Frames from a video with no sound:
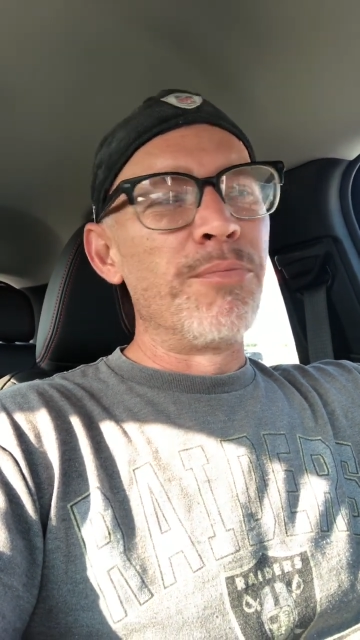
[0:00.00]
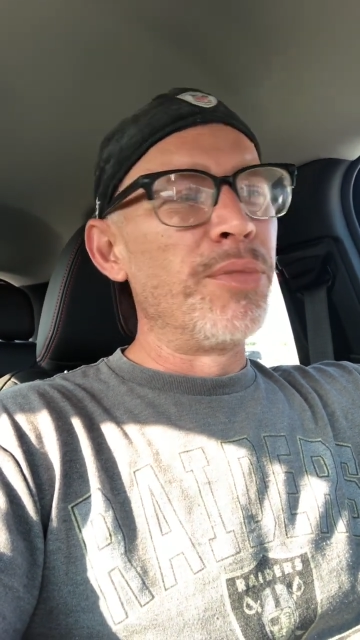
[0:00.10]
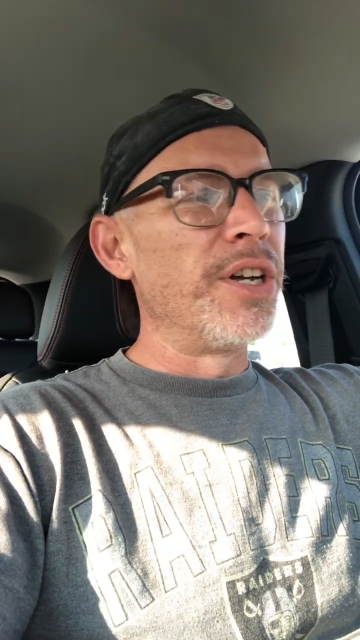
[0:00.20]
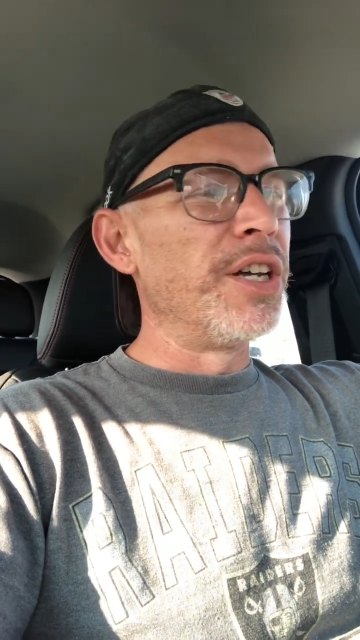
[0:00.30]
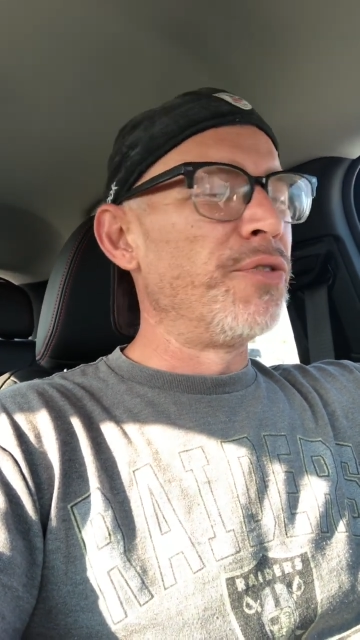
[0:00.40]

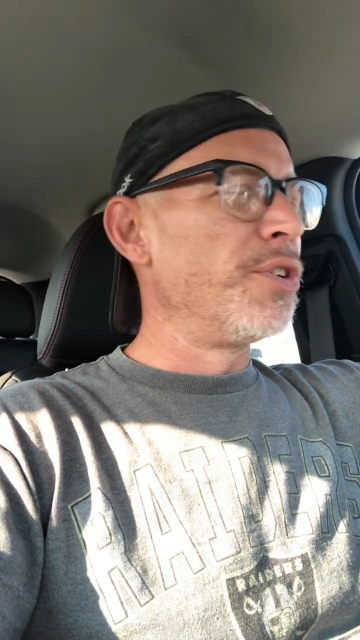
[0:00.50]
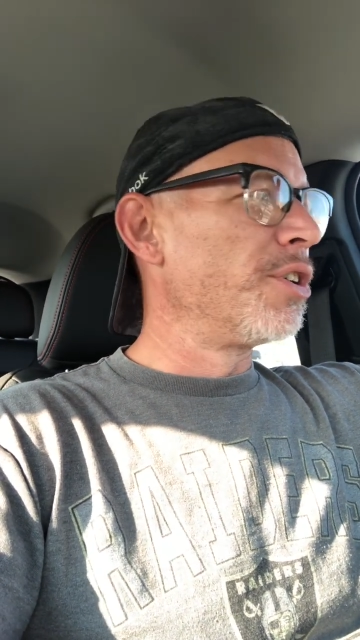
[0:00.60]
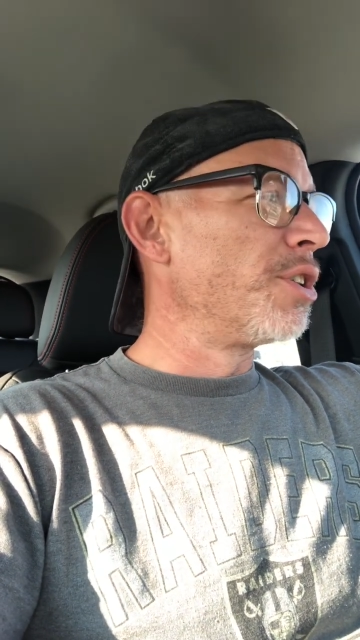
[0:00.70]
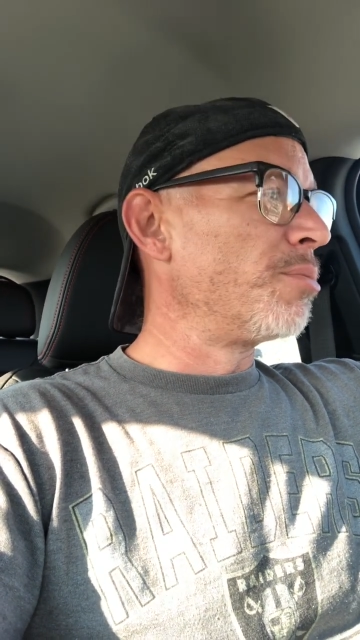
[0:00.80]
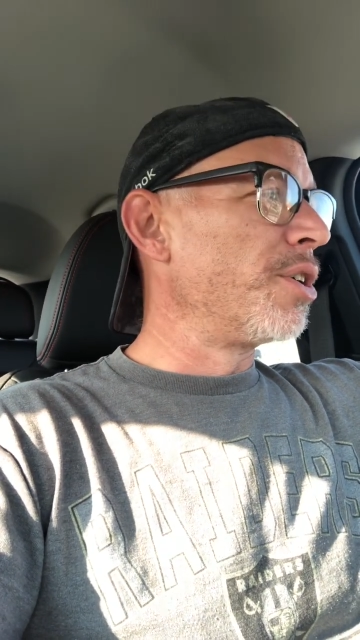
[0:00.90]
But if you're
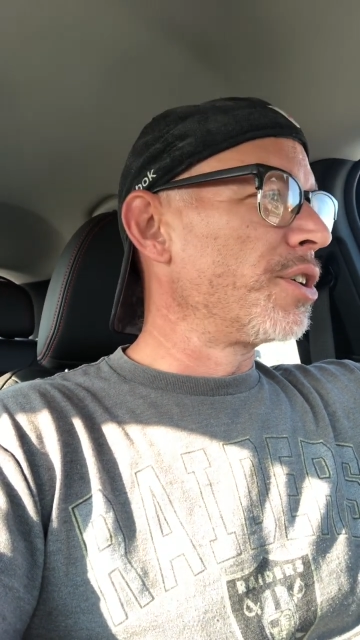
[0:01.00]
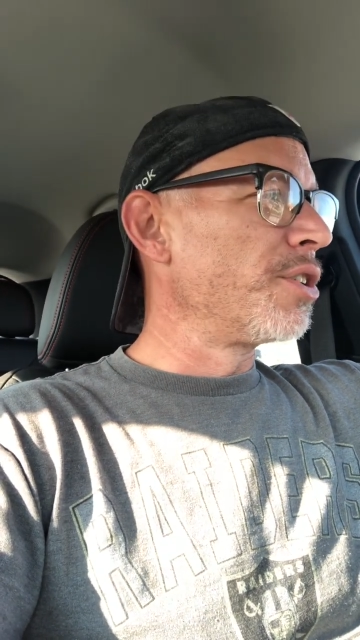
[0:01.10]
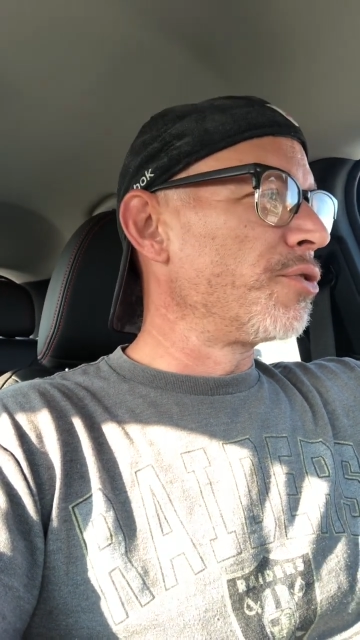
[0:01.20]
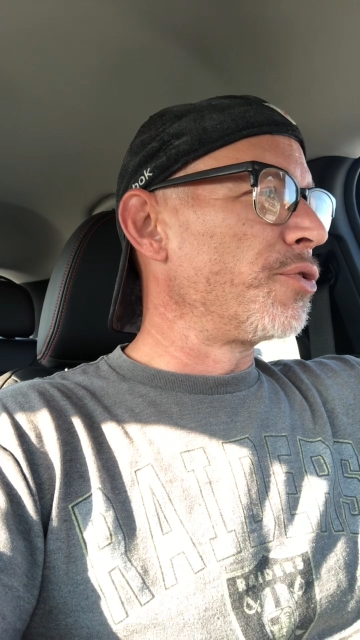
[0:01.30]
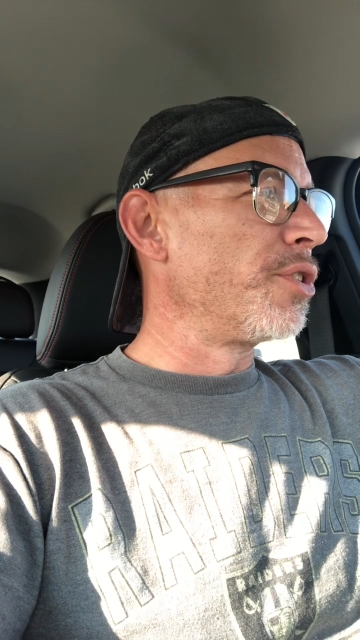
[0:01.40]
in the
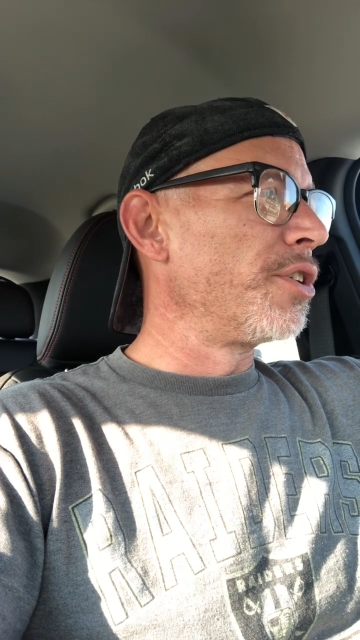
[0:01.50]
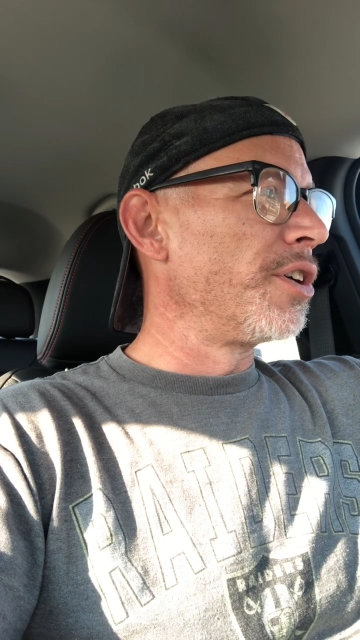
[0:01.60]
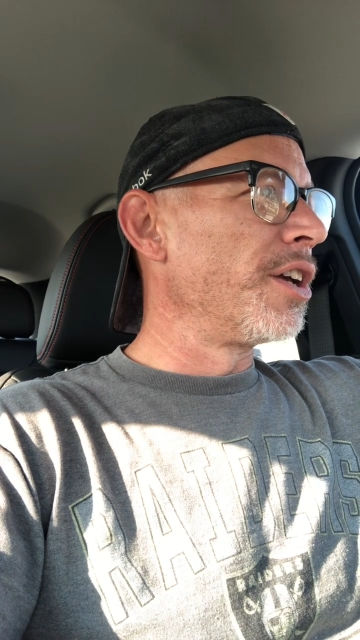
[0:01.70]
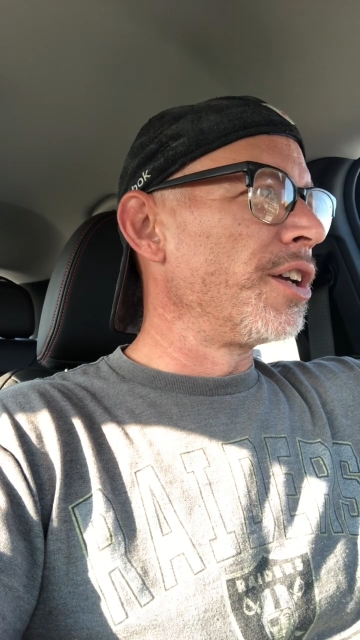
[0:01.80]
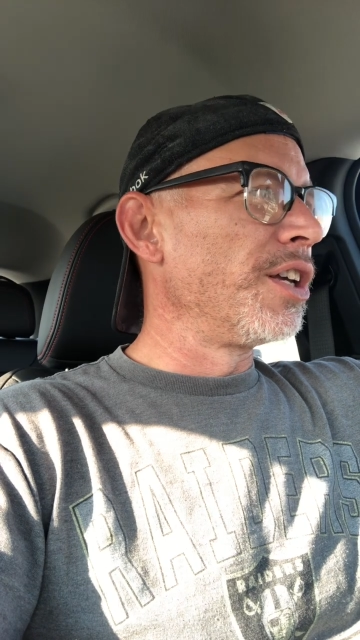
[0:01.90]
market for
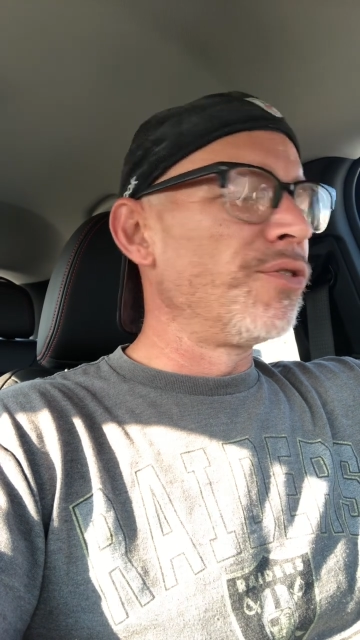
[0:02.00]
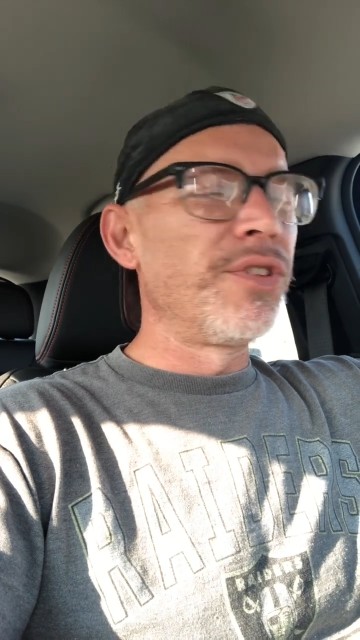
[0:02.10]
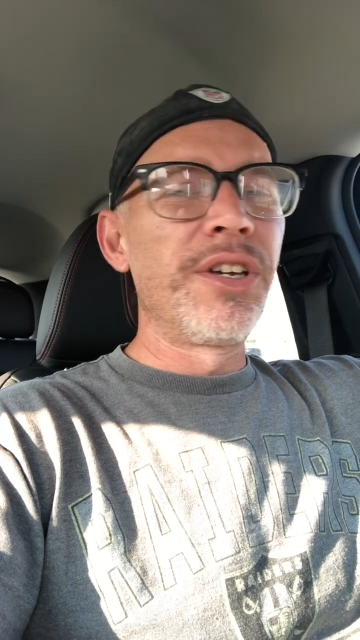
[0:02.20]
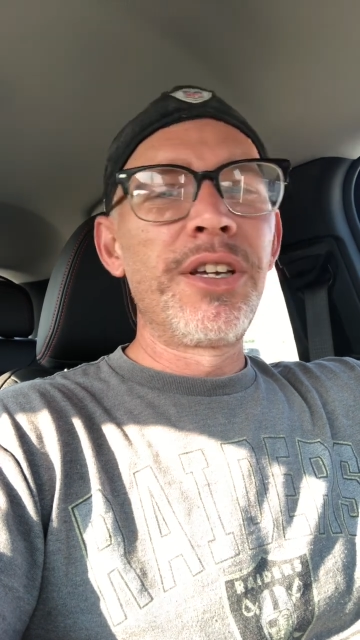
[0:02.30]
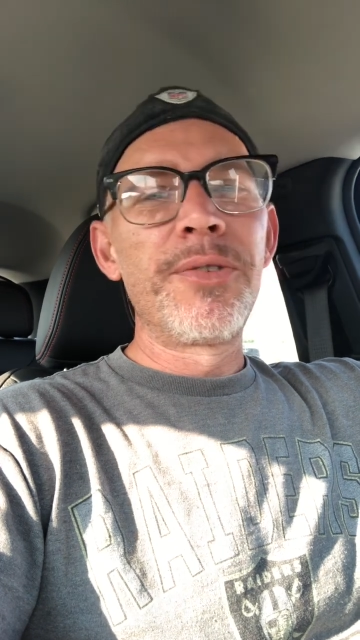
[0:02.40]
an
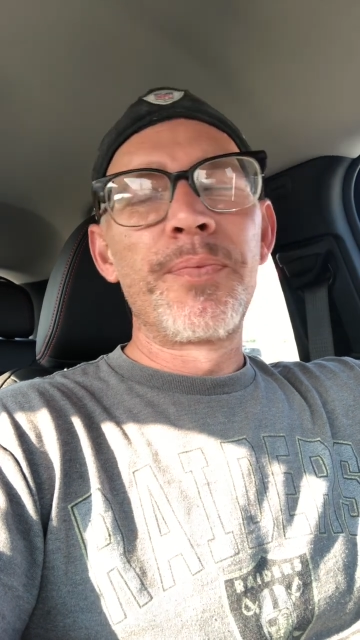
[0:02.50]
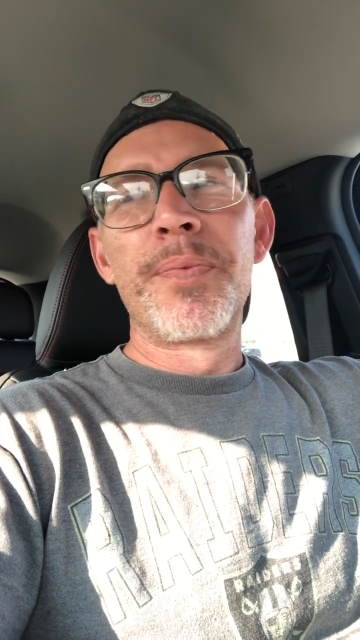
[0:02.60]
EV,